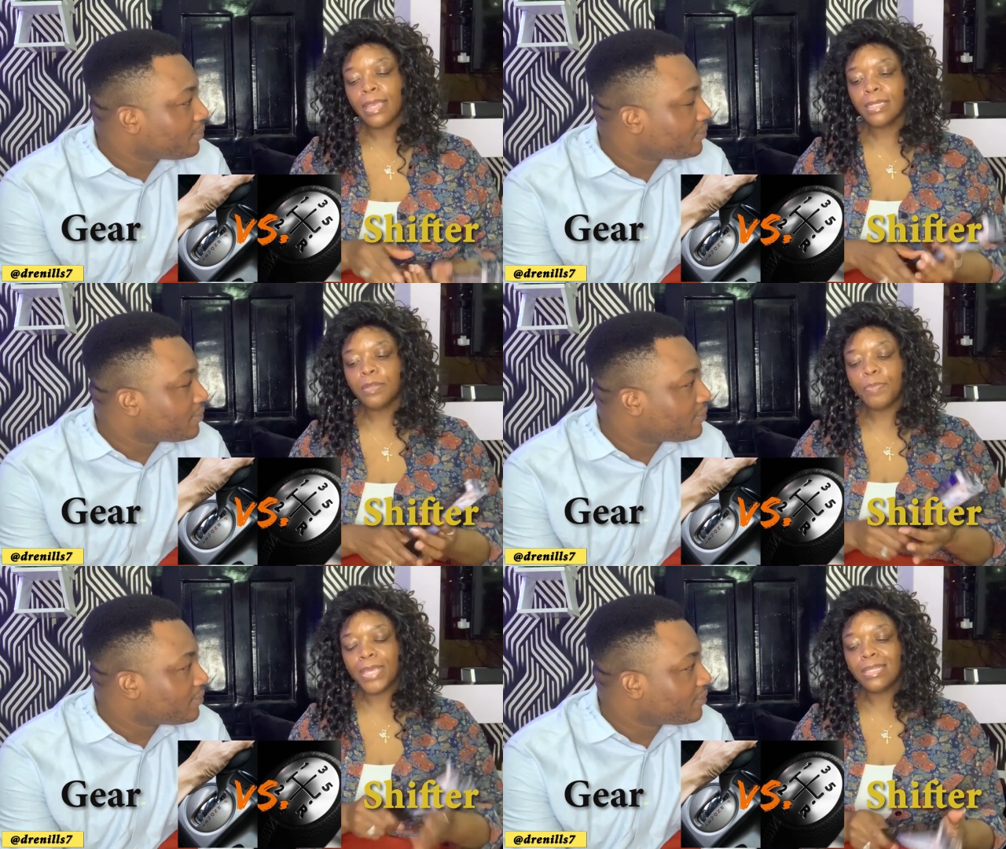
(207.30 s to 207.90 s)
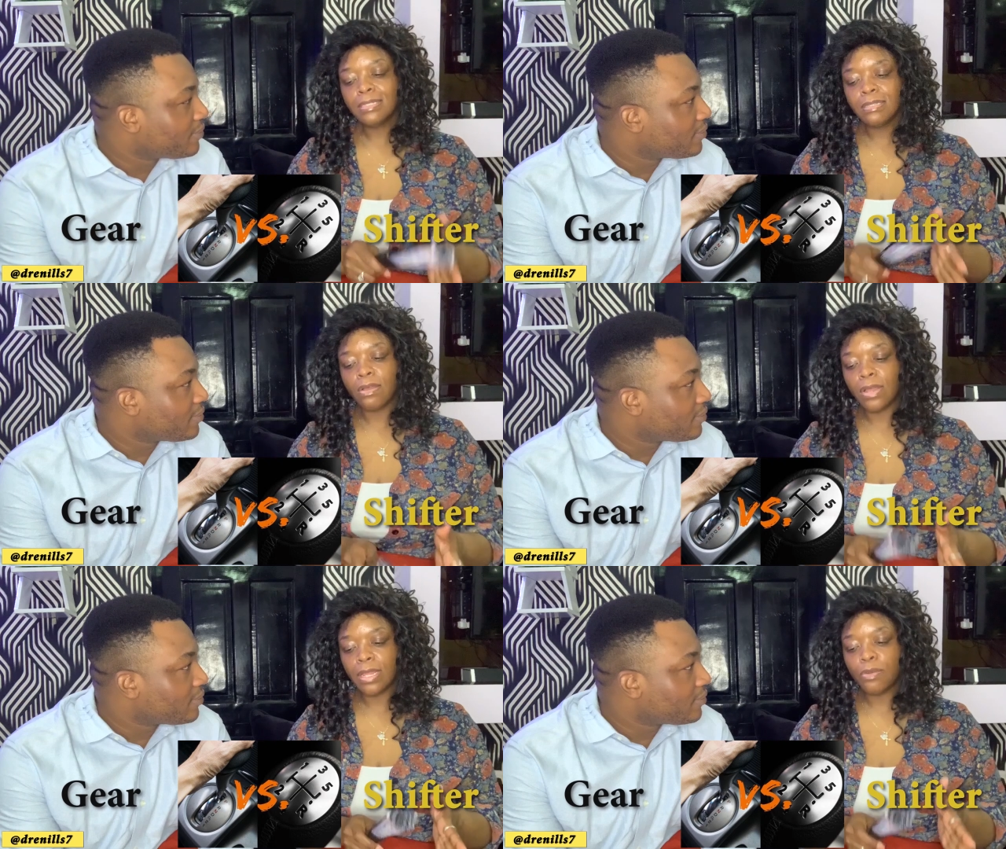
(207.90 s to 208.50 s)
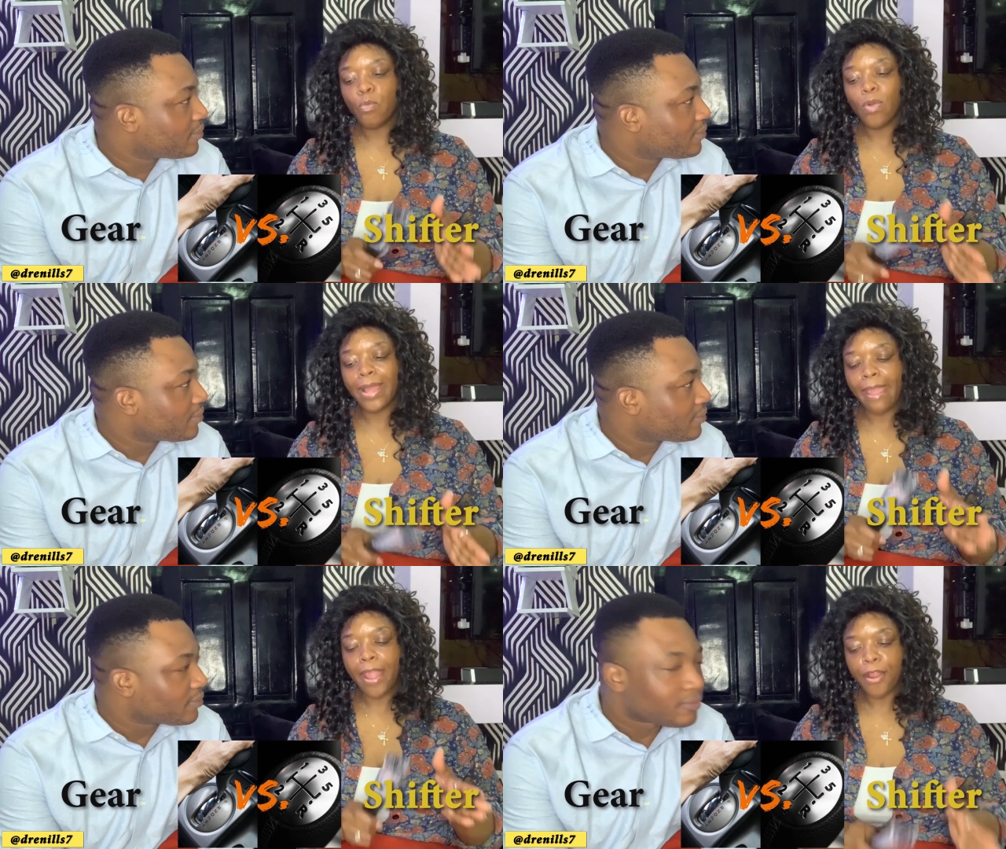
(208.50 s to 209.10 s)
Speaker 1: it depends on
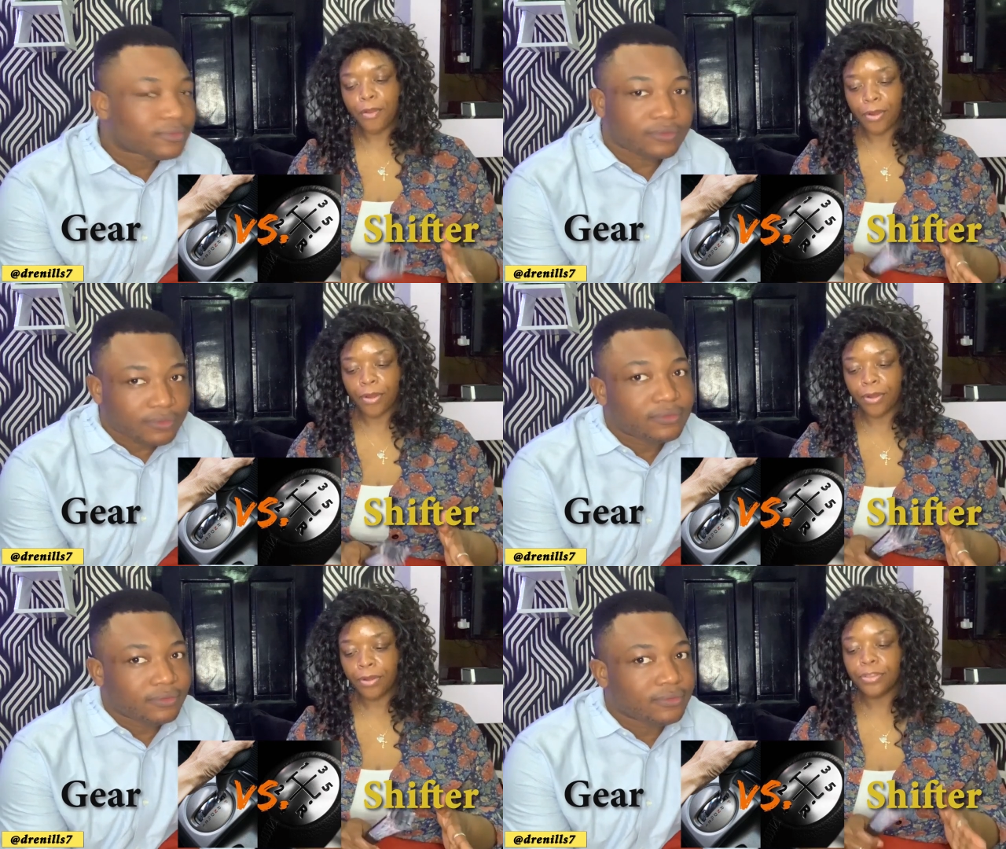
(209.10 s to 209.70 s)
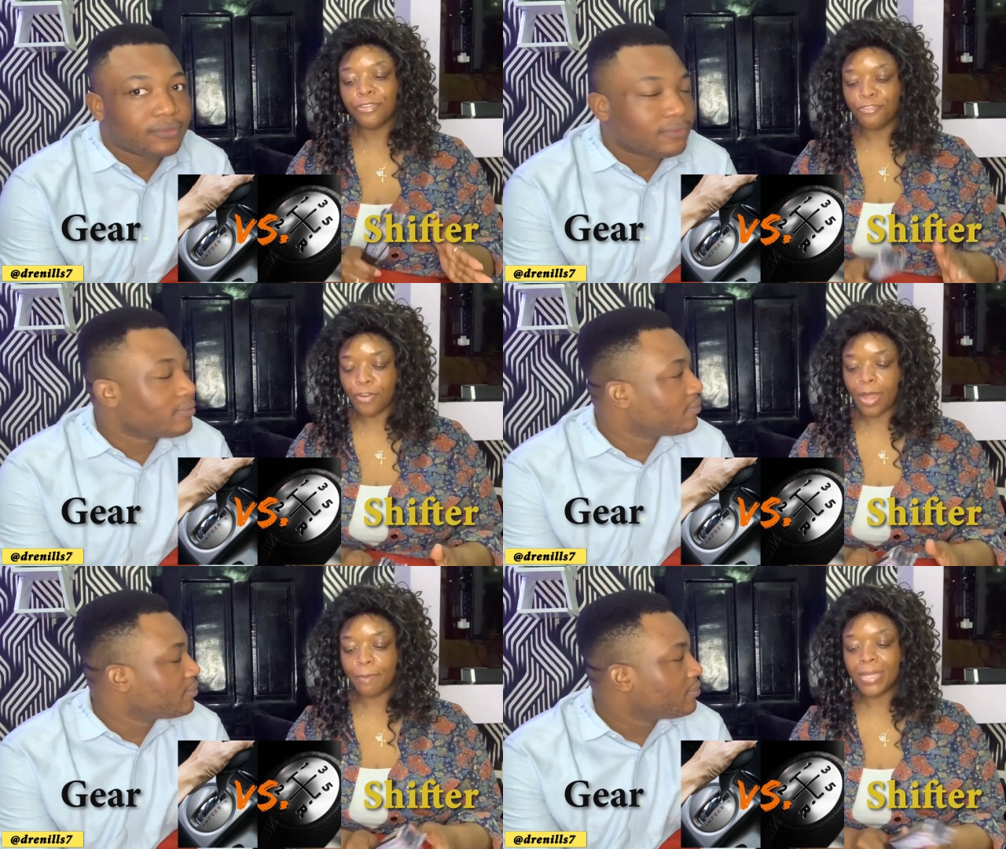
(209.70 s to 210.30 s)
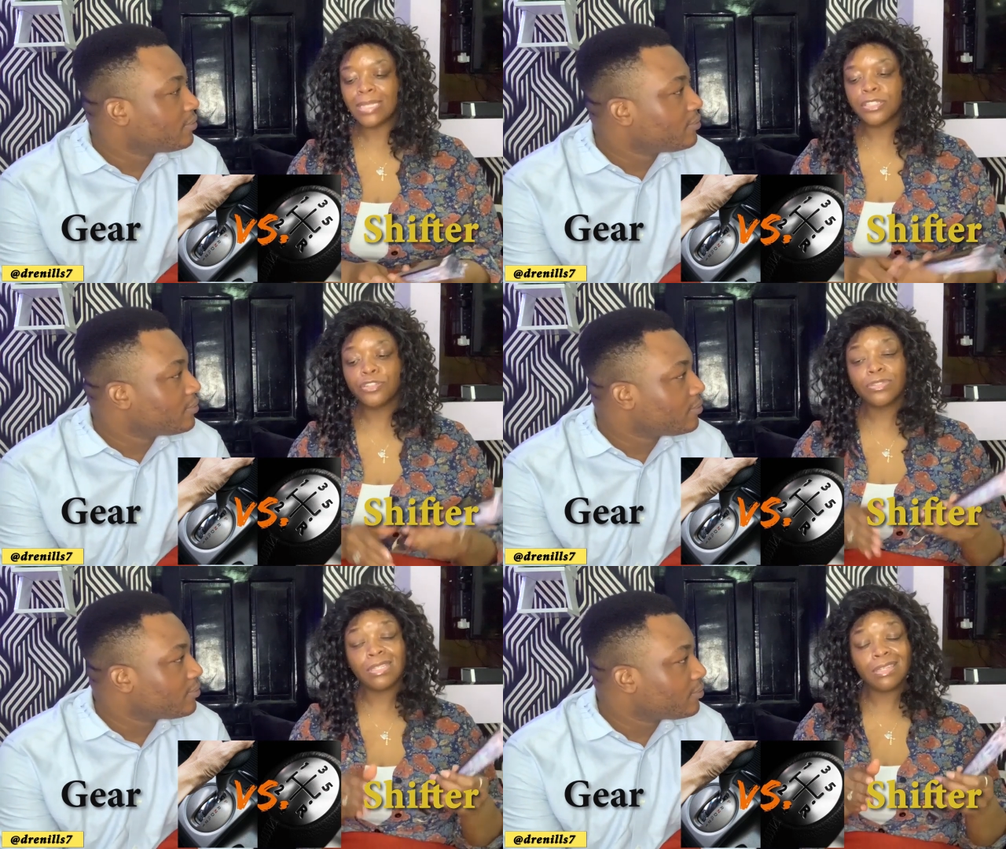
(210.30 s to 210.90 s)
what era you're from because
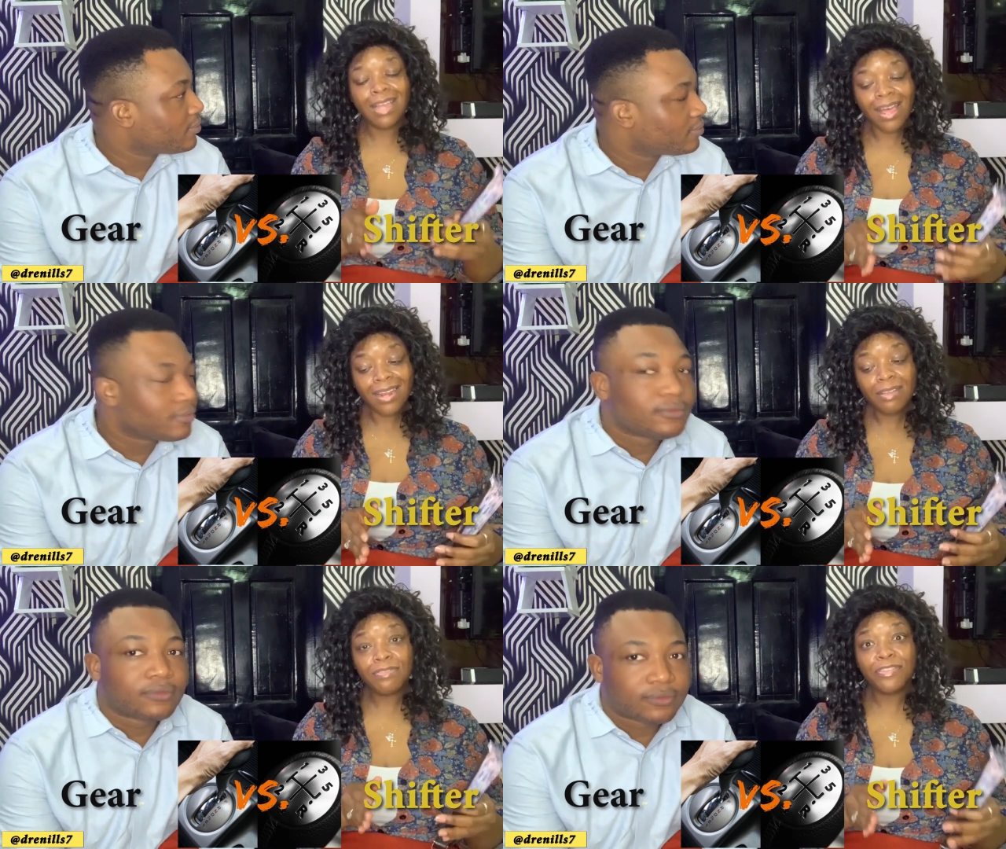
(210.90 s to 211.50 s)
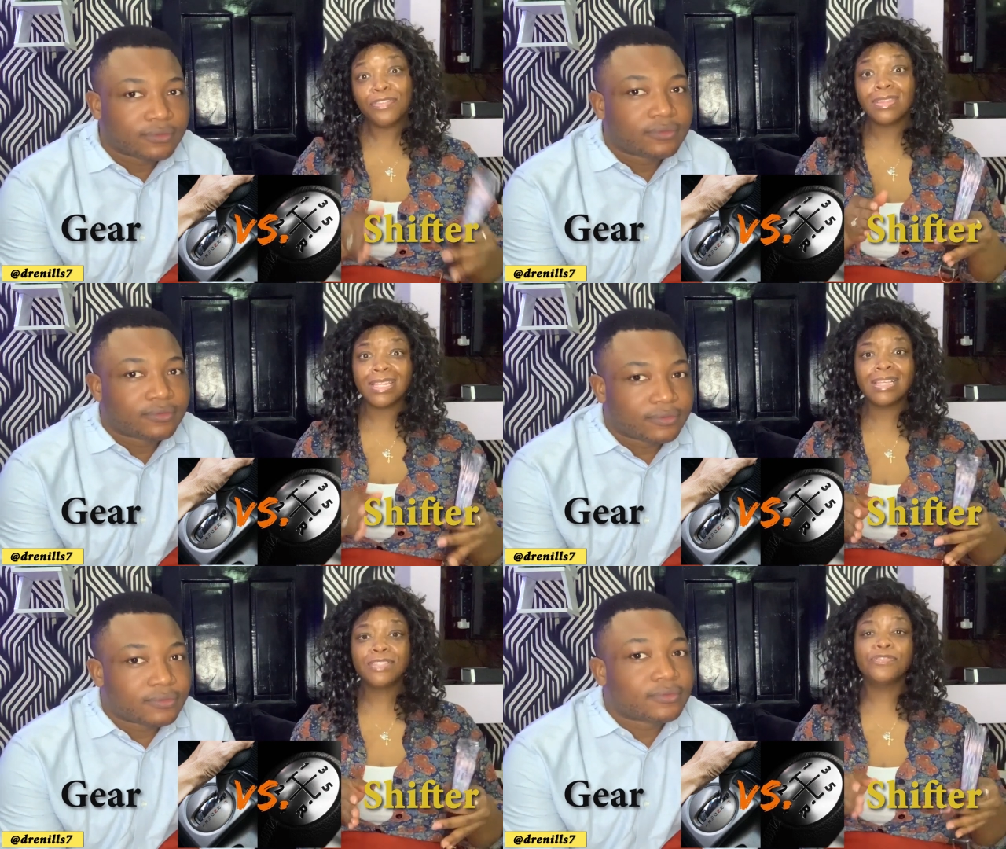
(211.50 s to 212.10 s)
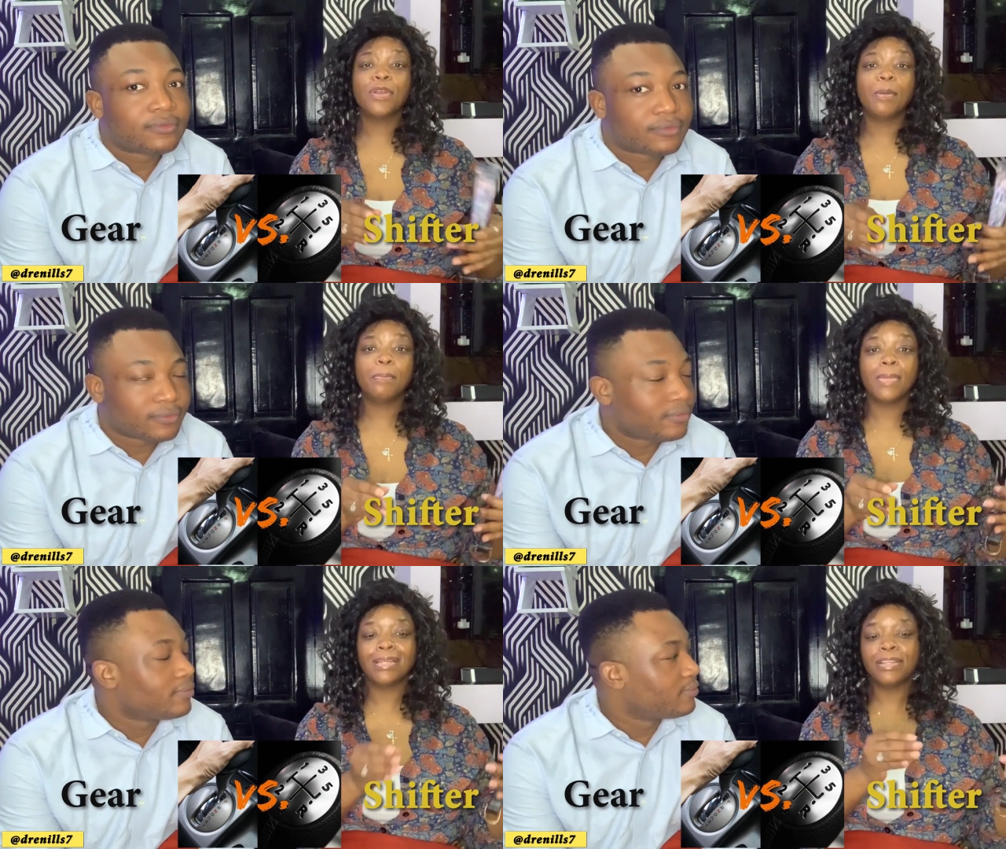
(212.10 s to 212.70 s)
there's a lot of different things
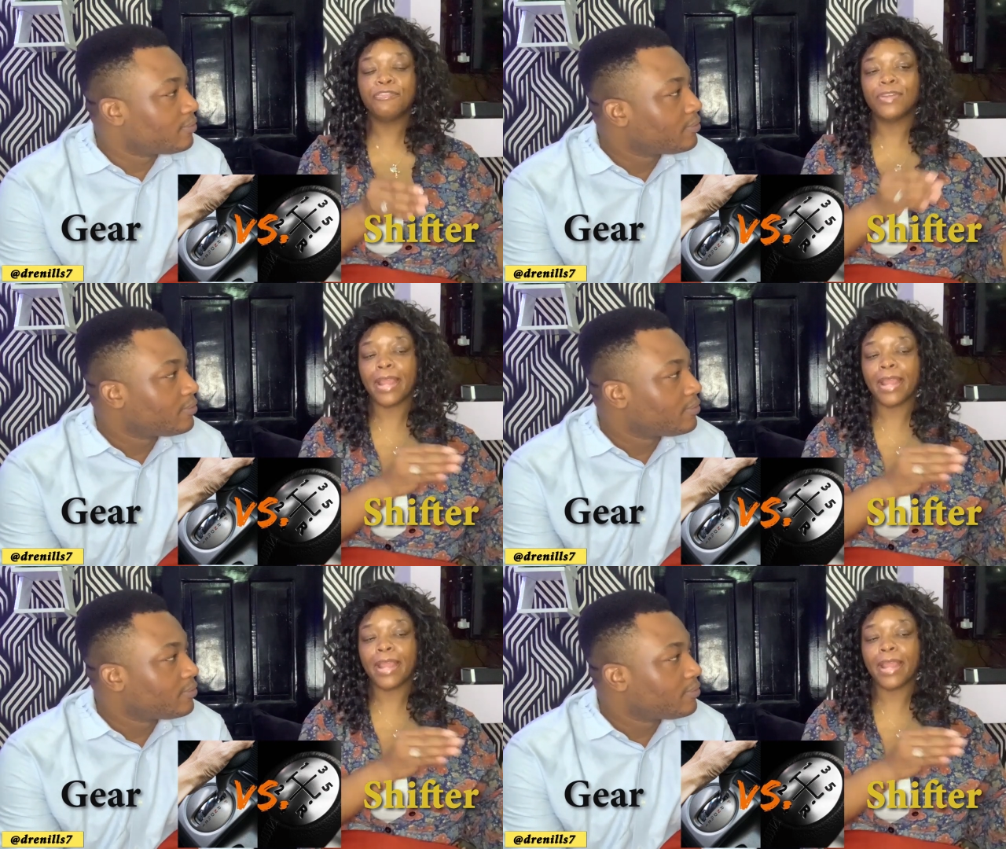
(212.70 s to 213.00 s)
from a different